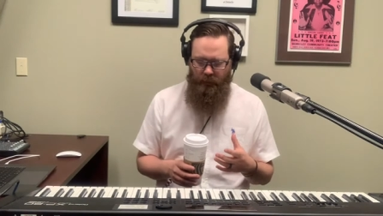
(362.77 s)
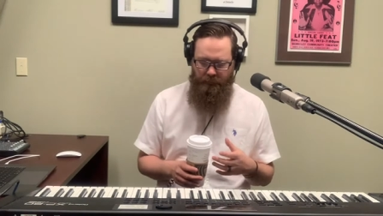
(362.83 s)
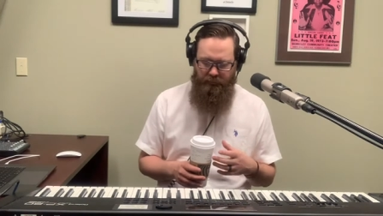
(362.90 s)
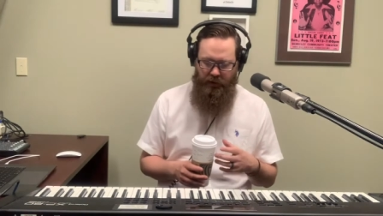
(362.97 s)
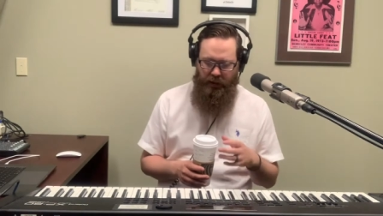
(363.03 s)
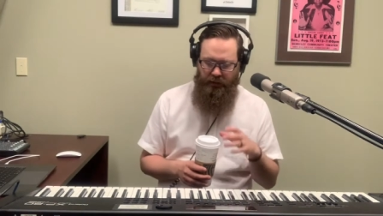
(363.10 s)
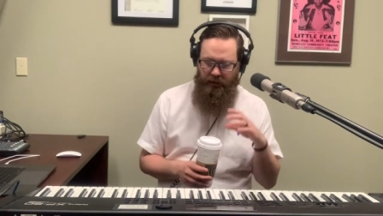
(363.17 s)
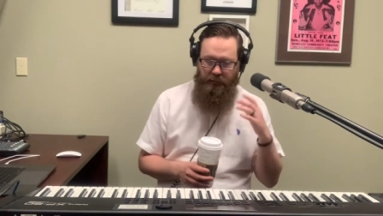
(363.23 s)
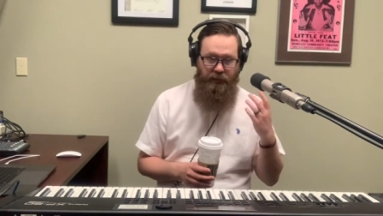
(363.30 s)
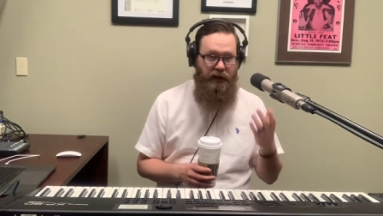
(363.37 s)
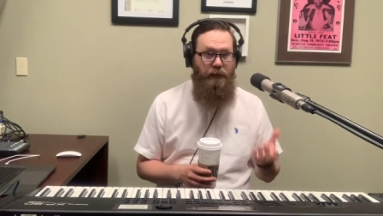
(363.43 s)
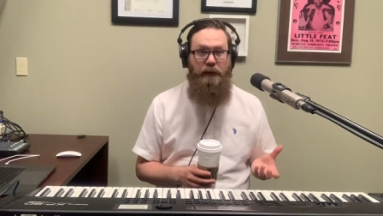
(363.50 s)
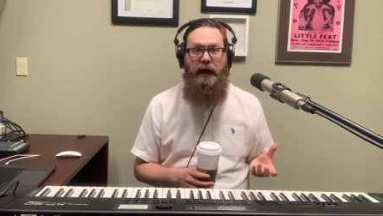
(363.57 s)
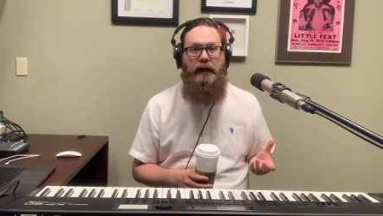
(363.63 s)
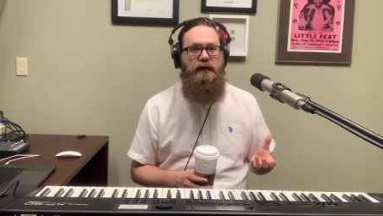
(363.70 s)
Brad had been a
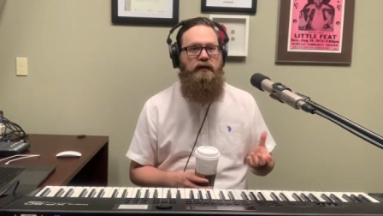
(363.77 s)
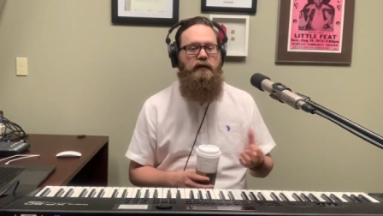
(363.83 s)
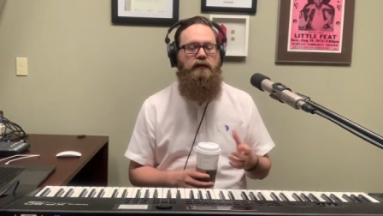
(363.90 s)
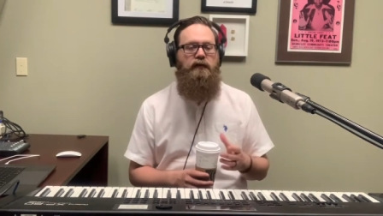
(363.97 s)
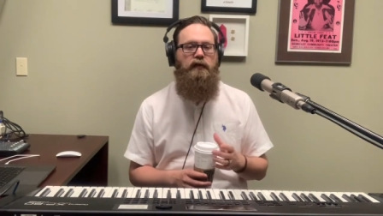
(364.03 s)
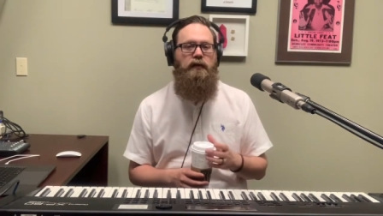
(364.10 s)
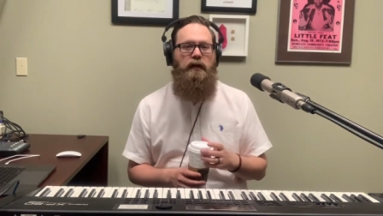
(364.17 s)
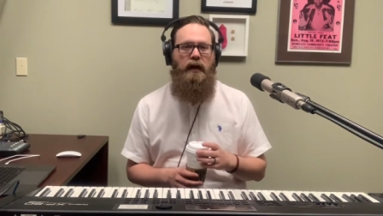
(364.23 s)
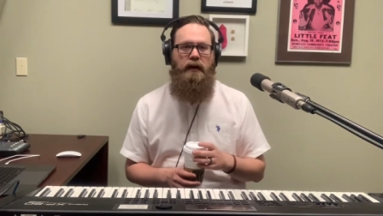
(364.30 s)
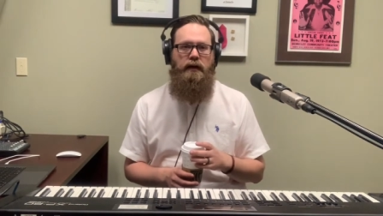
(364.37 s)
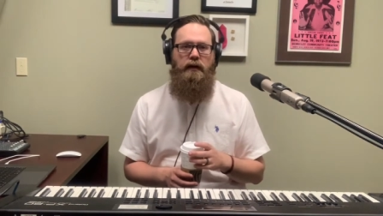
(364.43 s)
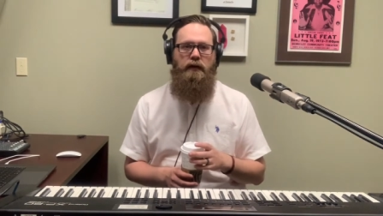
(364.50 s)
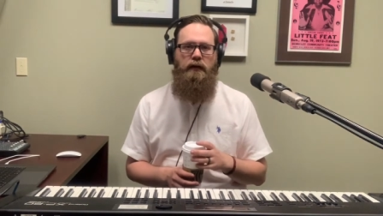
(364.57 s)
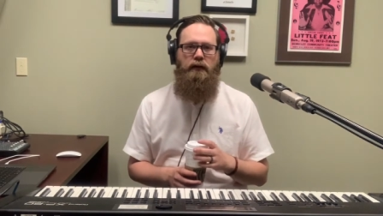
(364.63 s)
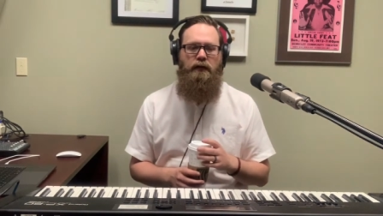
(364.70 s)
pastor for a lot of
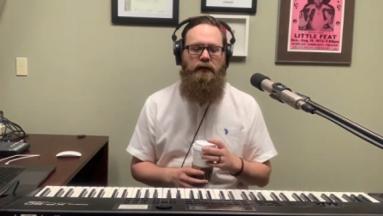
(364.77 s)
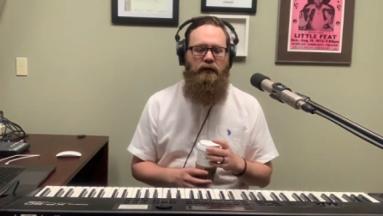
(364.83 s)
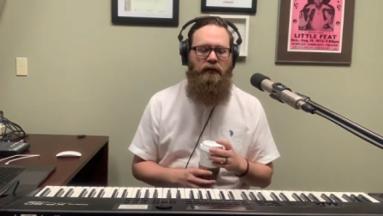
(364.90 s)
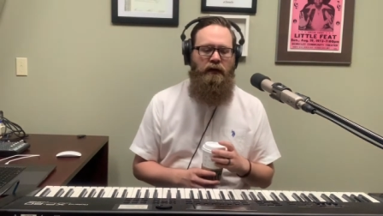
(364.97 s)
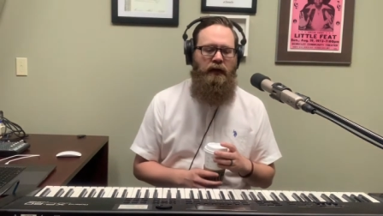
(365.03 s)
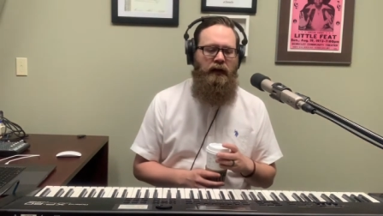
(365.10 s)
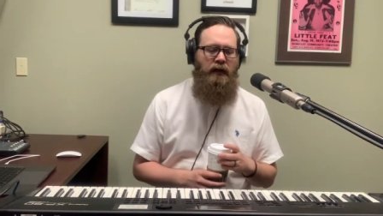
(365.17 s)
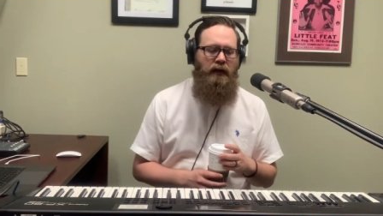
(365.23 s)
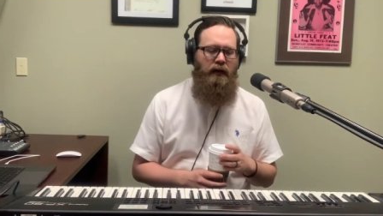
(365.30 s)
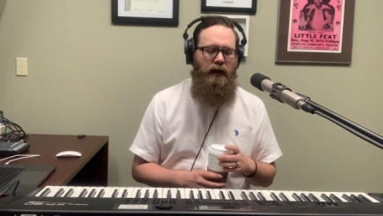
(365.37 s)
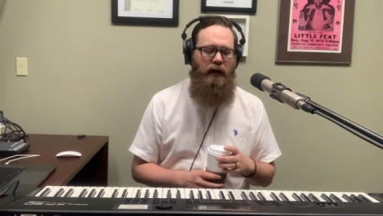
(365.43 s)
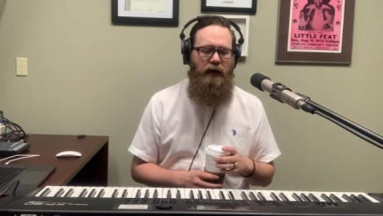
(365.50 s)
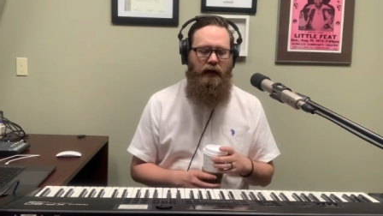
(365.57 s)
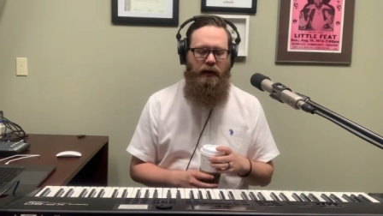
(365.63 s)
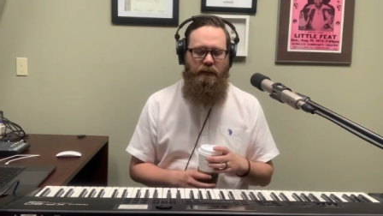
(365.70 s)
years,
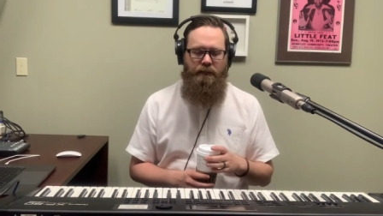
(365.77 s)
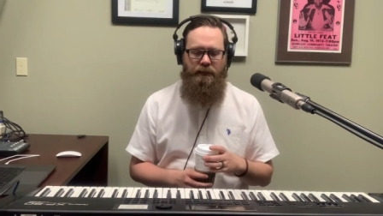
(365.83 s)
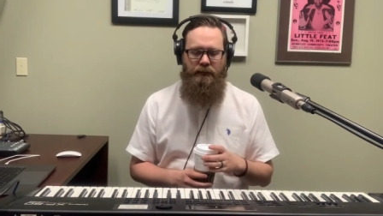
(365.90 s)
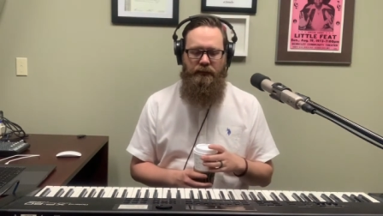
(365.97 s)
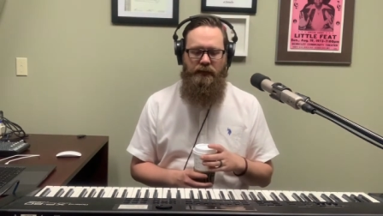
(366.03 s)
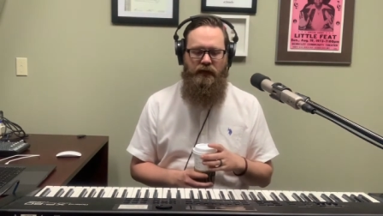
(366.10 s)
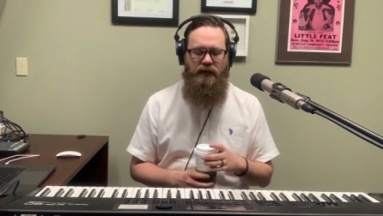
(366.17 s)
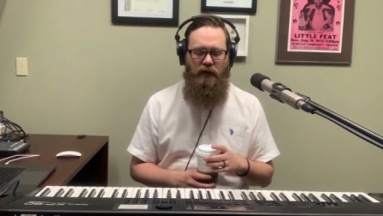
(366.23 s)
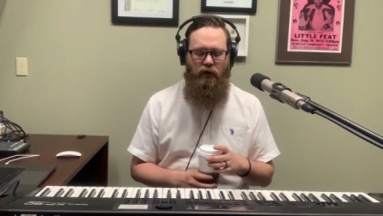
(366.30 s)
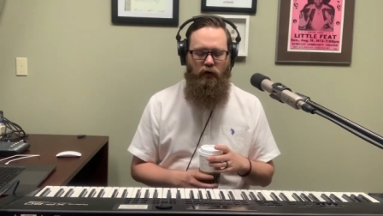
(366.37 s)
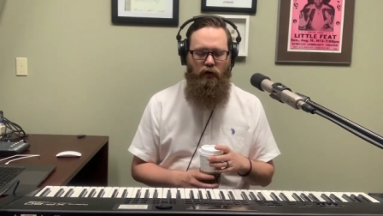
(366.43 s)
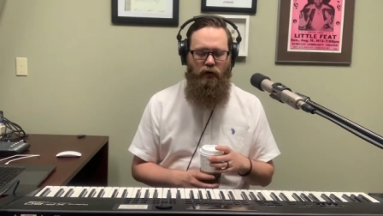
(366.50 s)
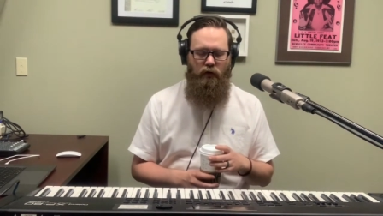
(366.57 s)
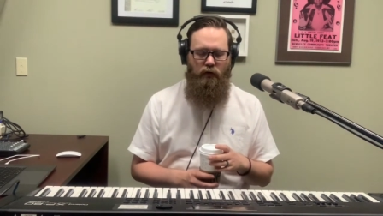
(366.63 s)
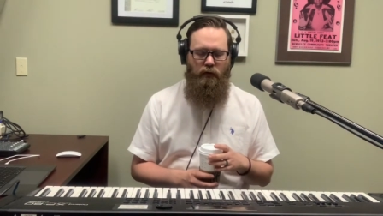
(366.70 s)

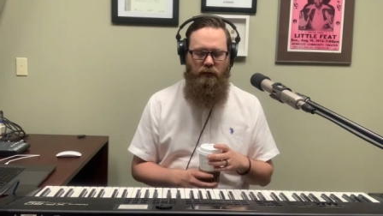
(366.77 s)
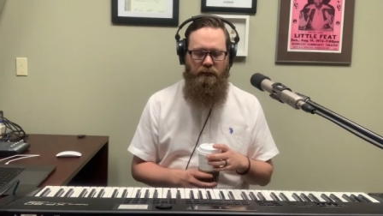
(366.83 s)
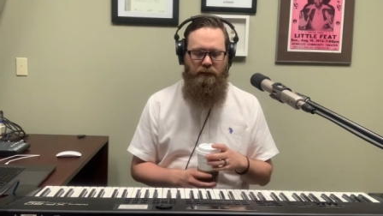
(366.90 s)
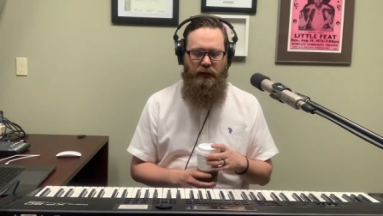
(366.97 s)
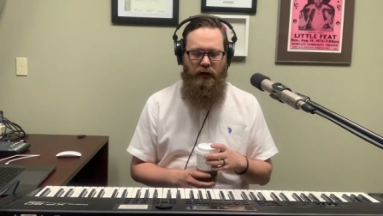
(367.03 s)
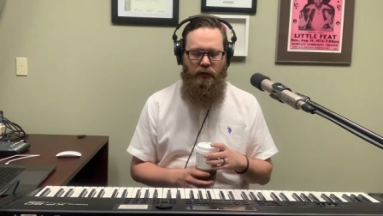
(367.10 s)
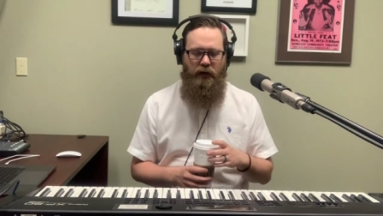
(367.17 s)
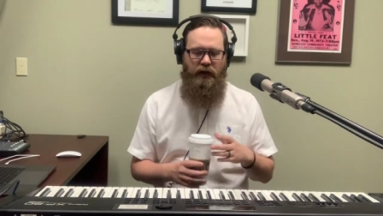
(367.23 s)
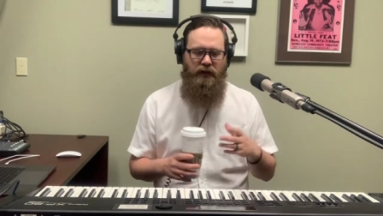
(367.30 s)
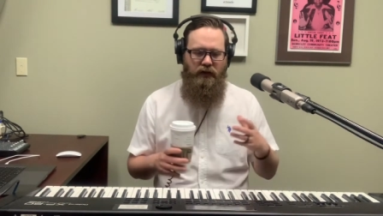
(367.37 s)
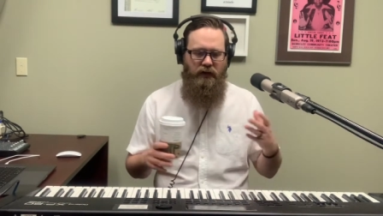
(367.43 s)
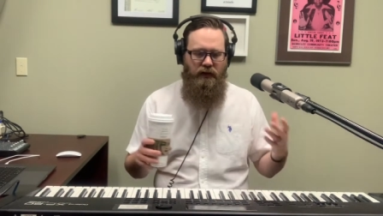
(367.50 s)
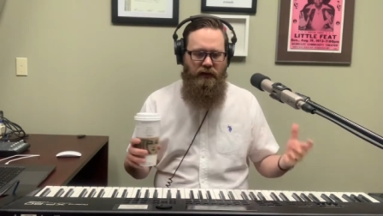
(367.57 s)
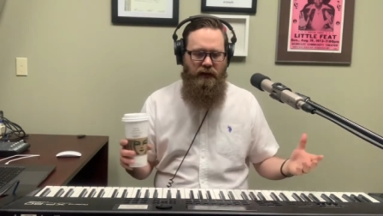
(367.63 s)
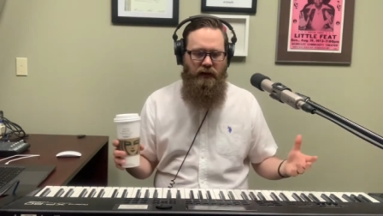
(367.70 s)
so they
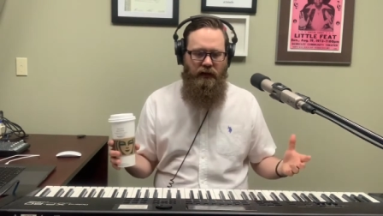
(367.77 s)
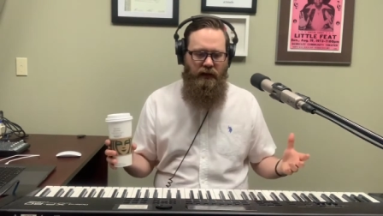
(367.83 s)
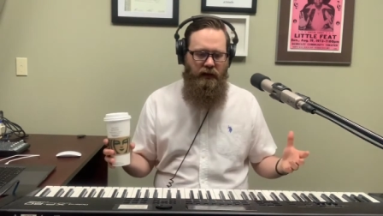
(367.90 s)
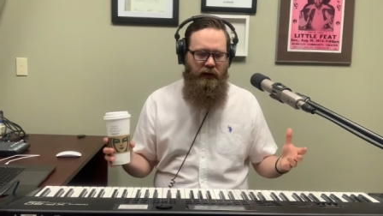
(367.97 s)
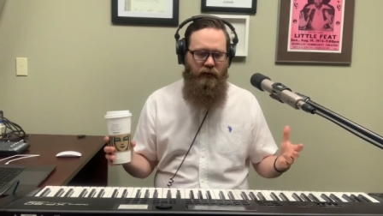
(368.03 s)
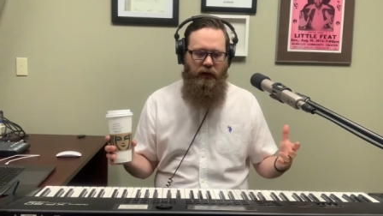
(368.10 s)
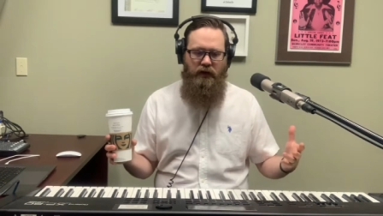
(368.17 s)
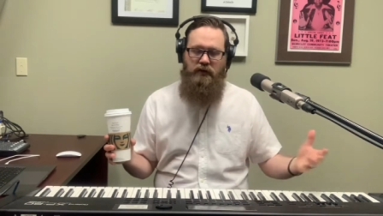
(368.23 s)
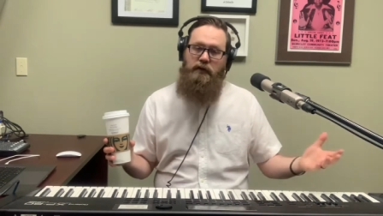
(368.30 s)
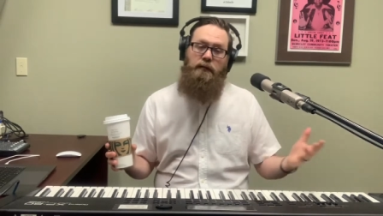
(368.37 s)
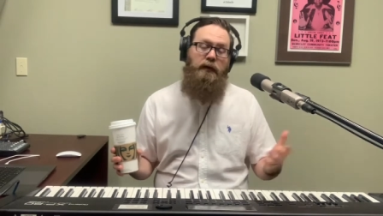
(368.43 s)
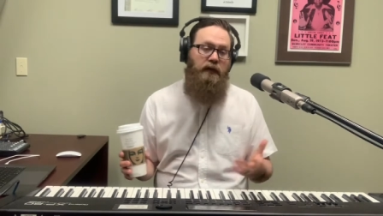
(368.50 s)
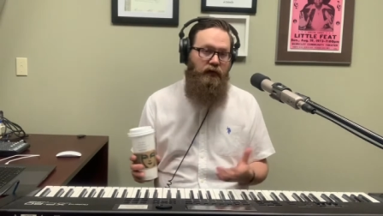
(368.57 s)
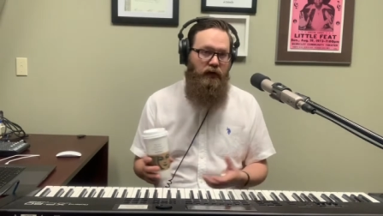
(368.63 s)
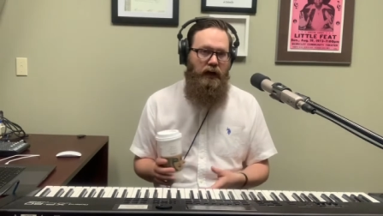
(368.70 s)
arranged to
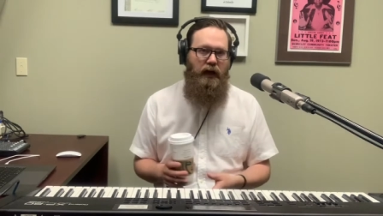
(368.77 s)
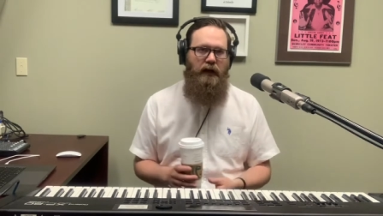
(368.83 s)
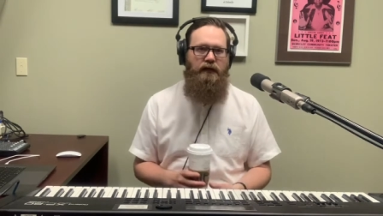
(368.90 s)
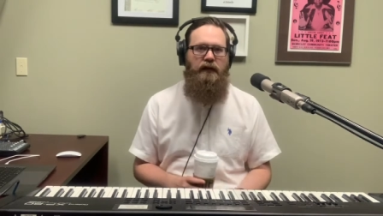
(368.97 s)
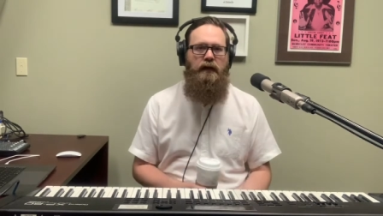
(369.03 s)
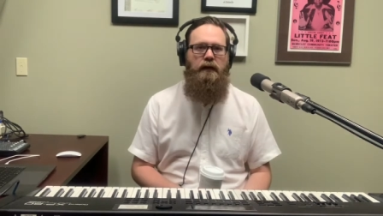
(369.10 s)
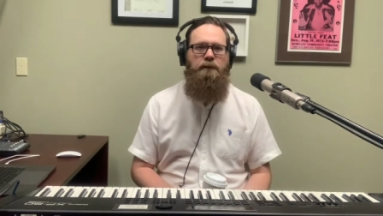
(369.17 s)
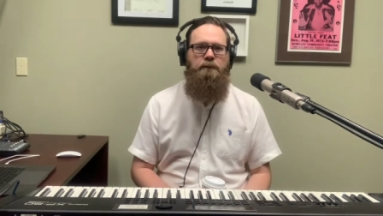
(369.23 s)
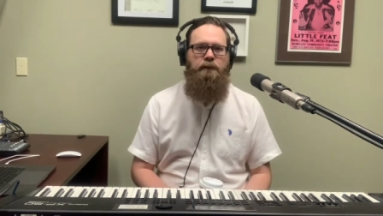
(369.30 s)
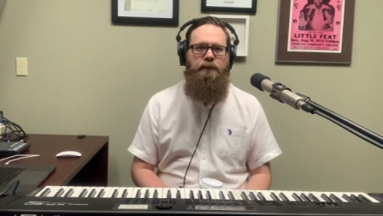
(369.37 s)
meet for coffee.